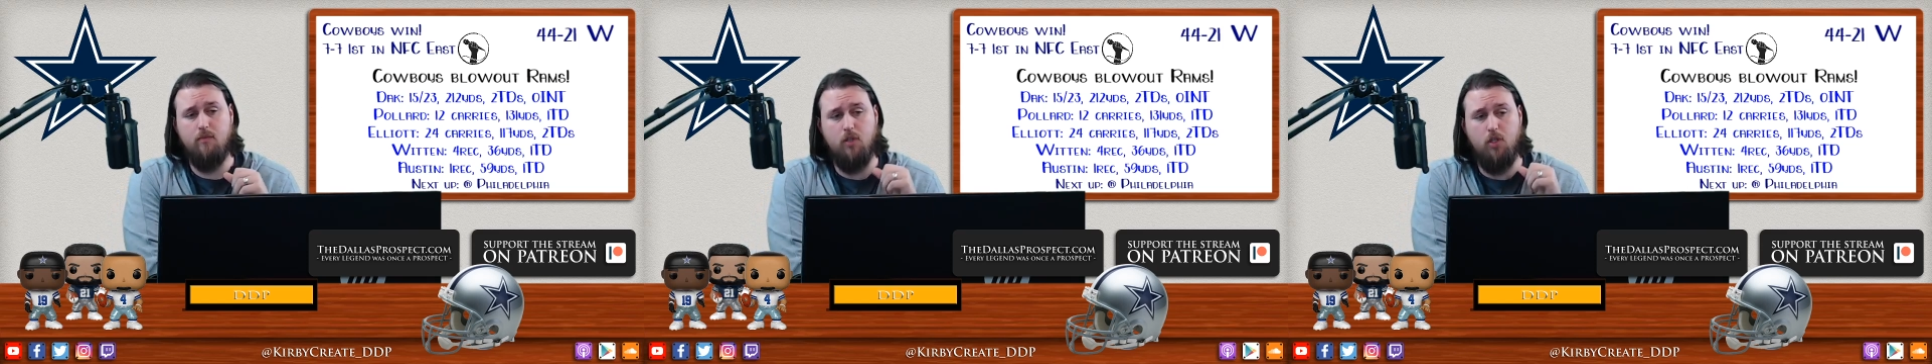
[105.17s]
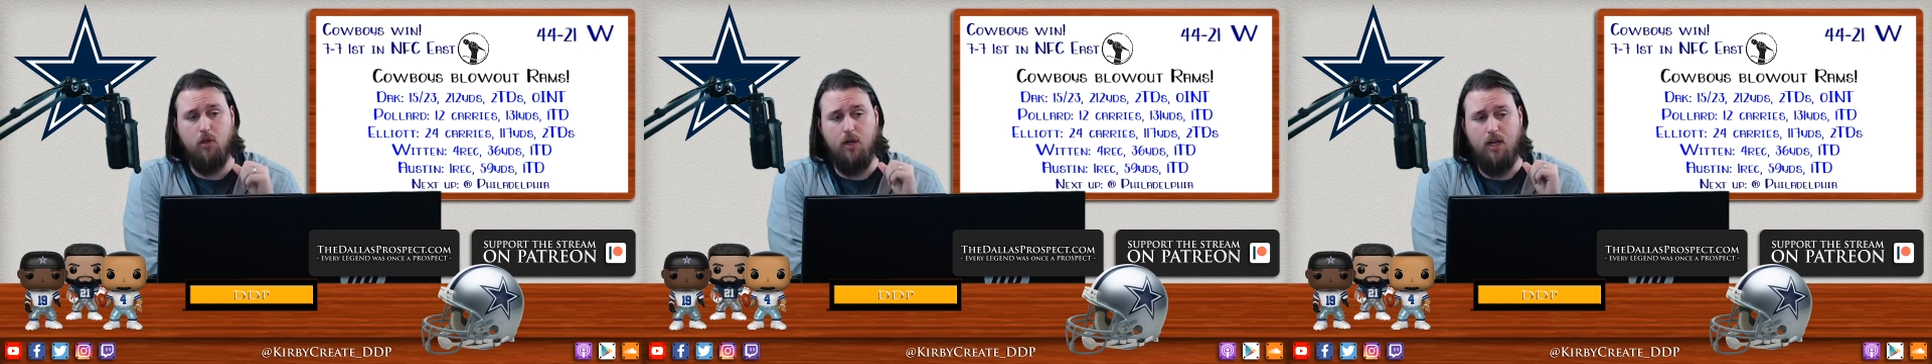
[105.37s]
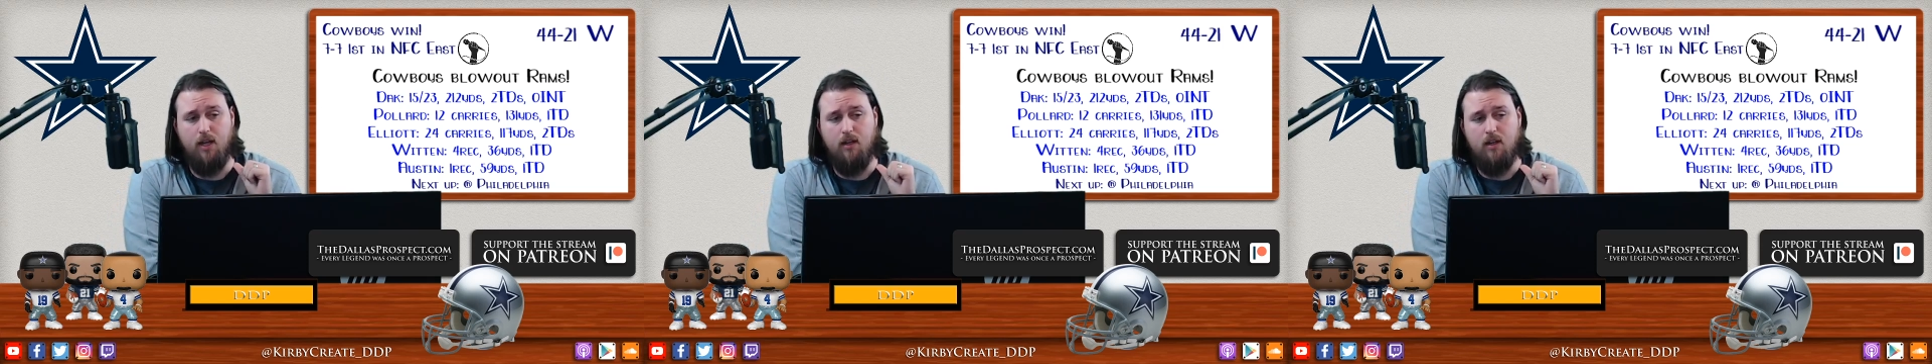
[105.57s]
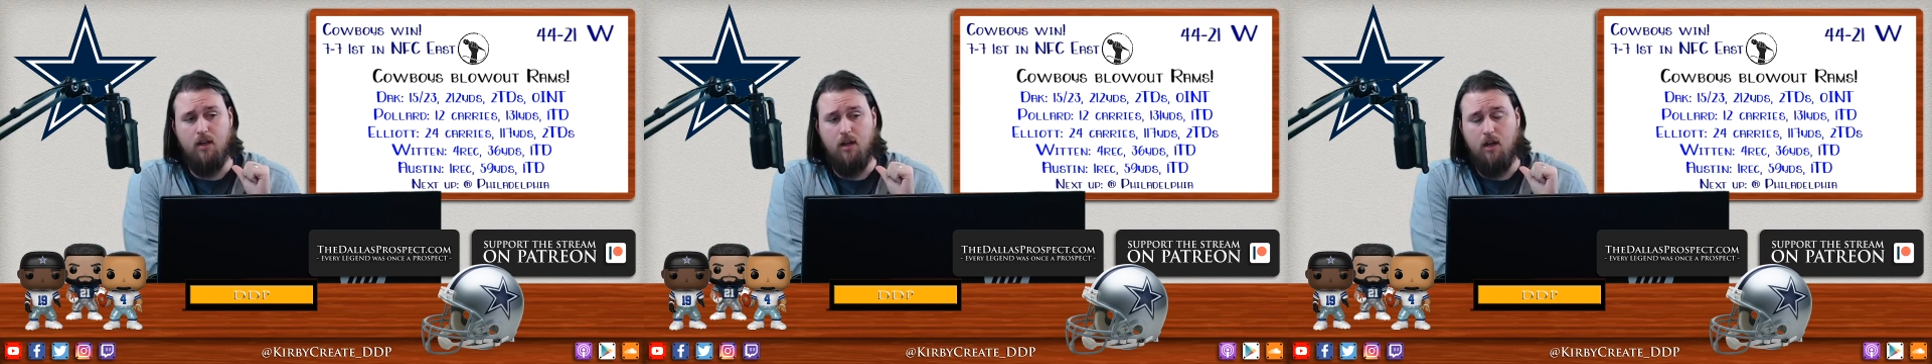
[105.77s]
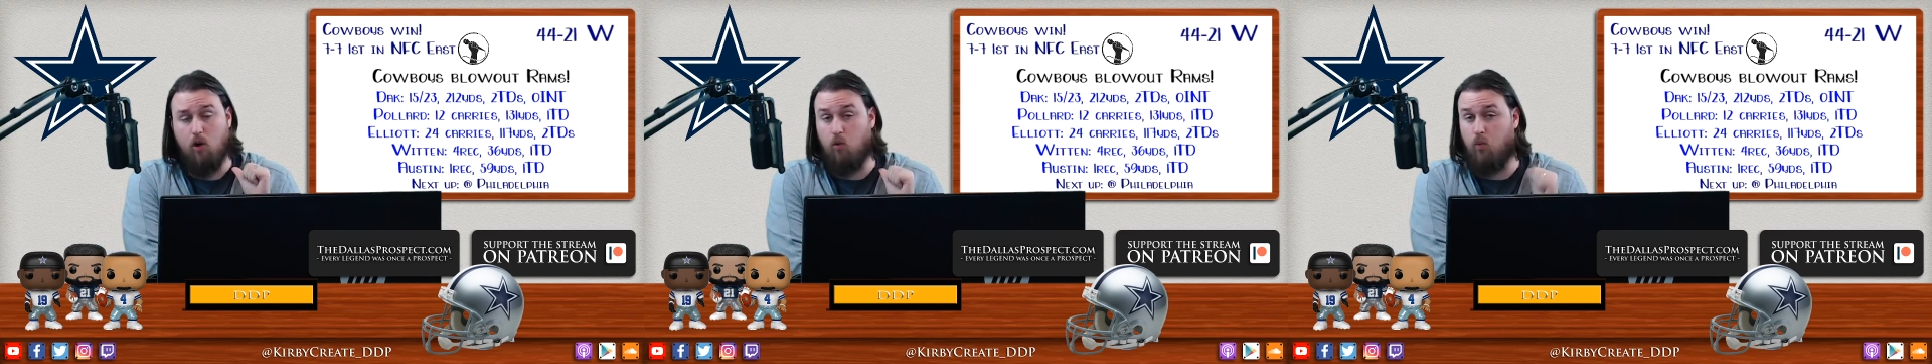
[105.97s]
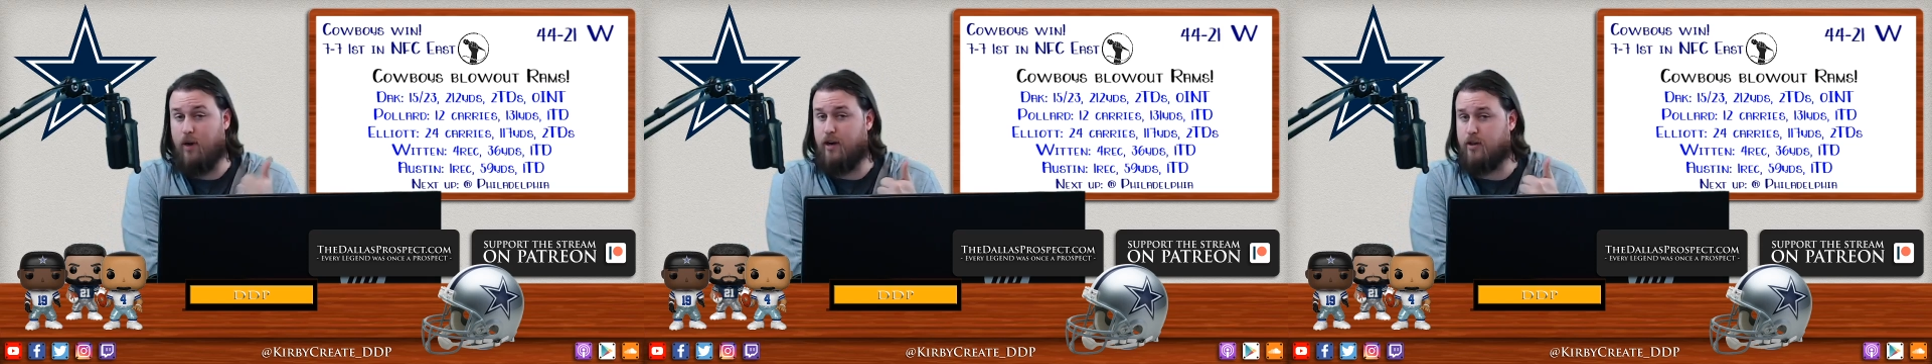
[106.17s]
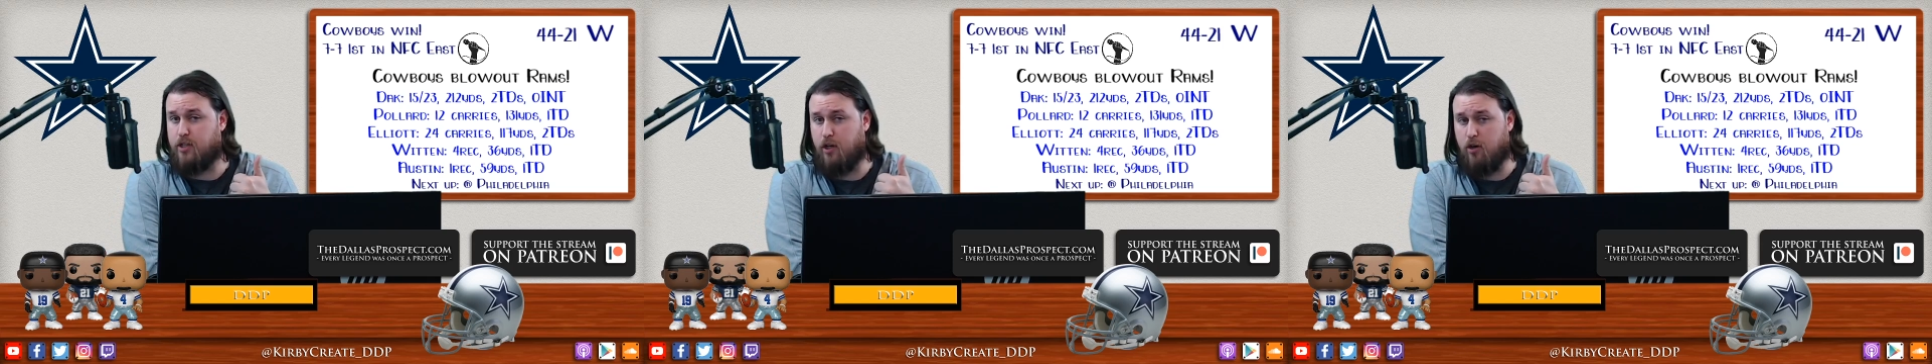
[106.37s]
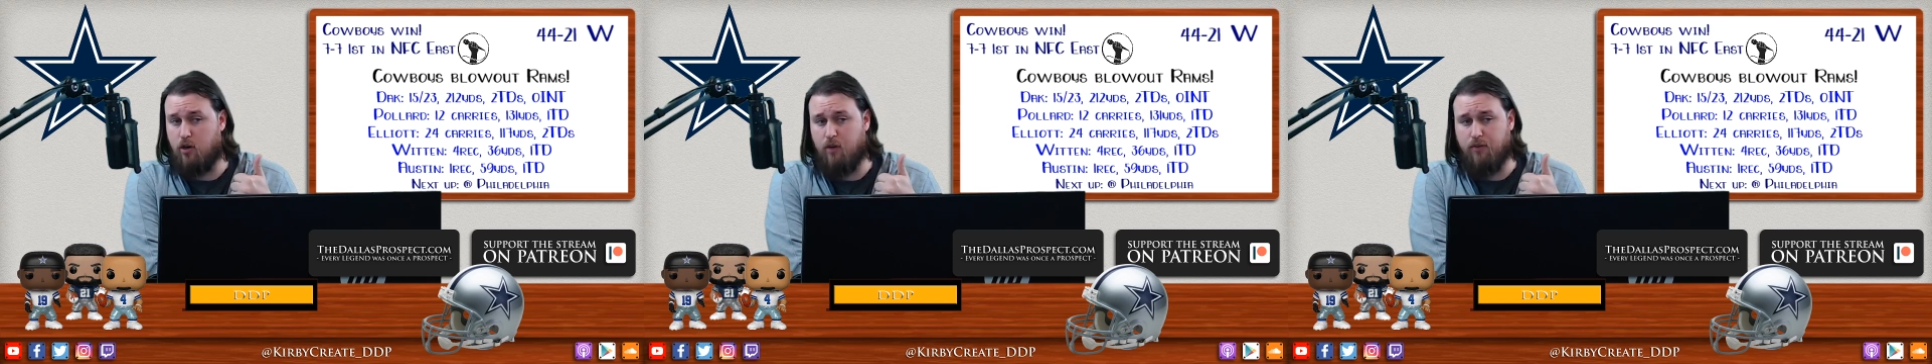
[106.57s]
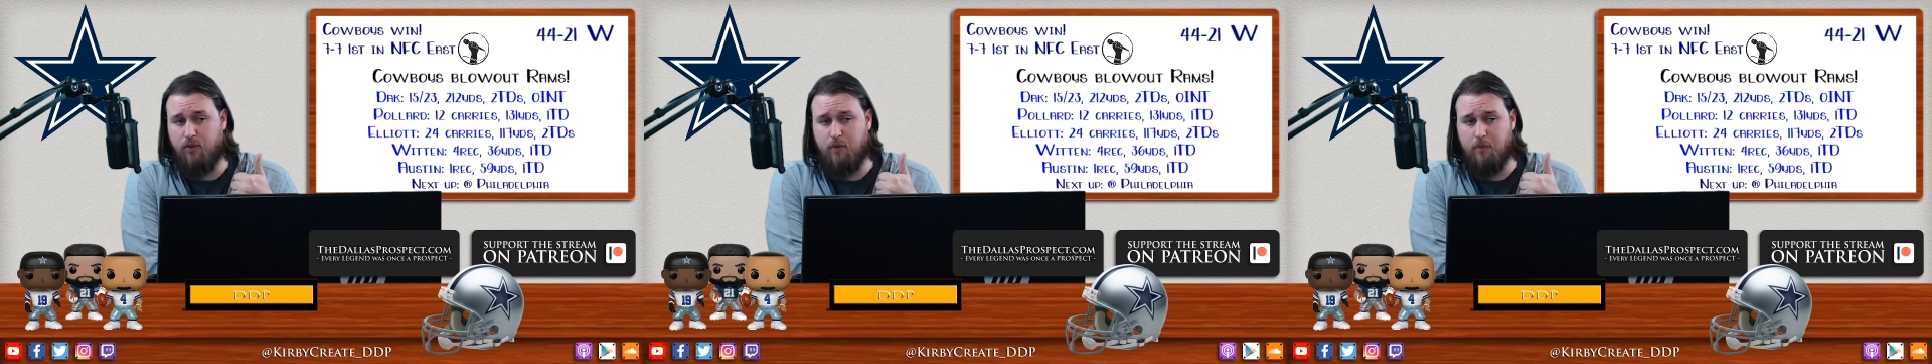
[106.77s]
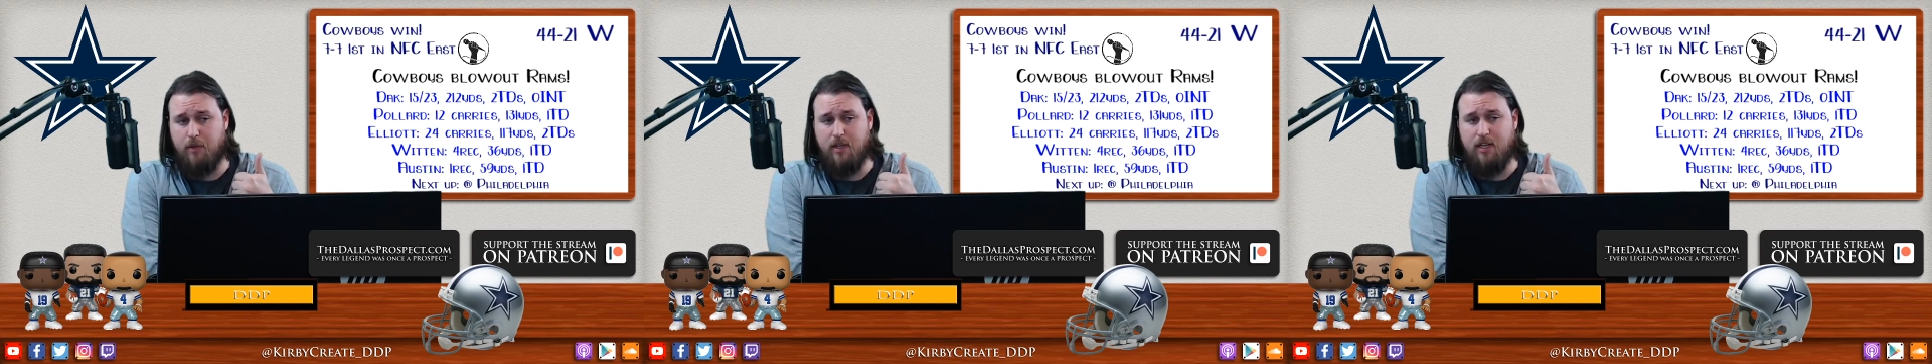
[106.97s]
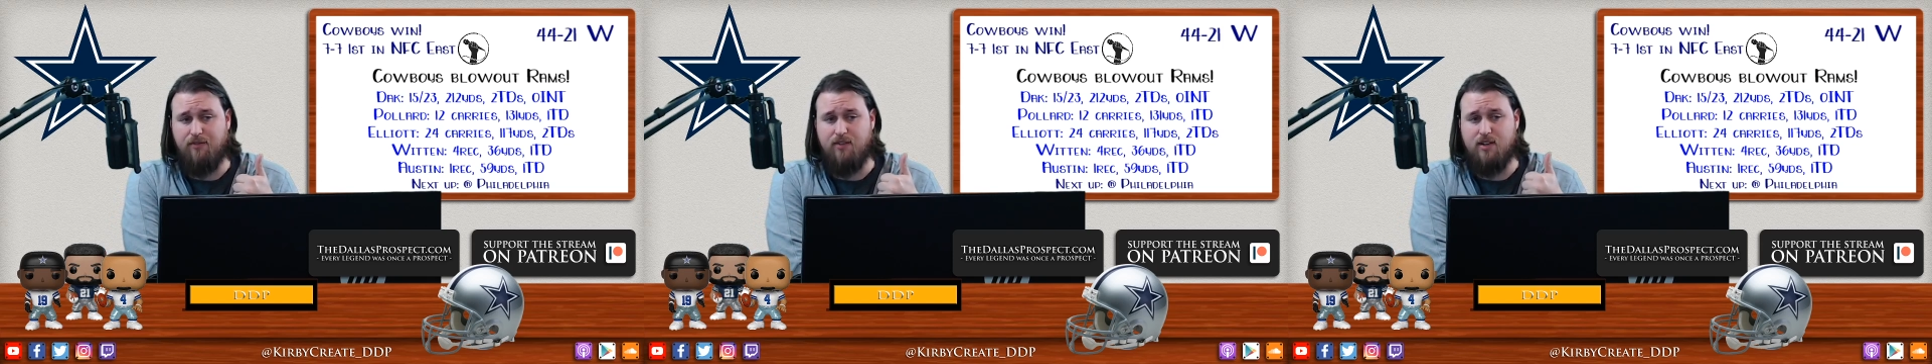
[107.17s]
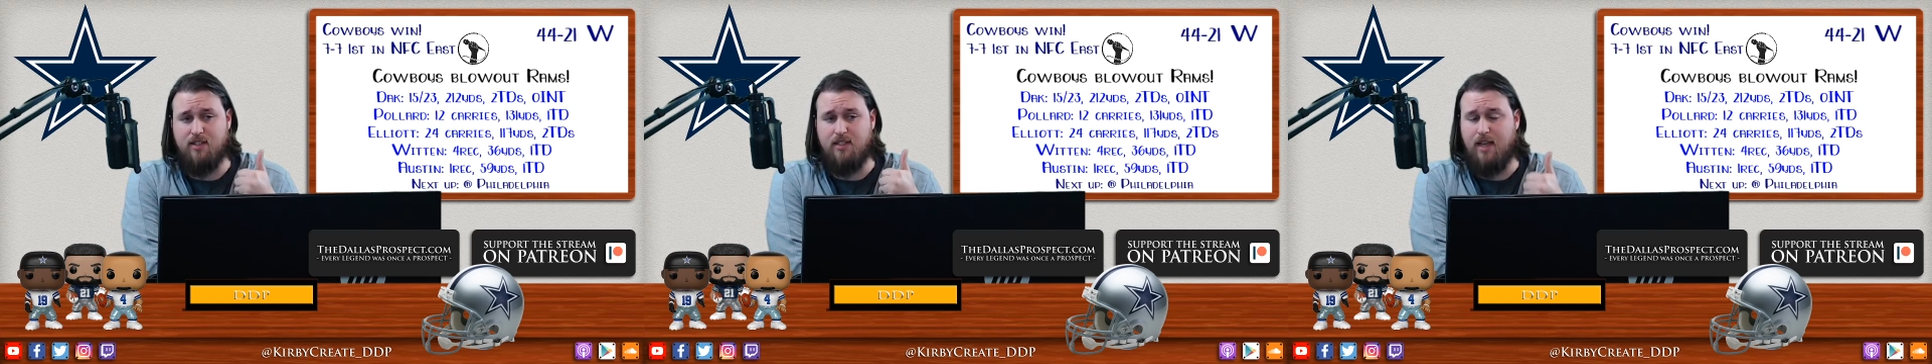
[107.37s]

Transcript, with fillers: You get a rare turnover from the defense,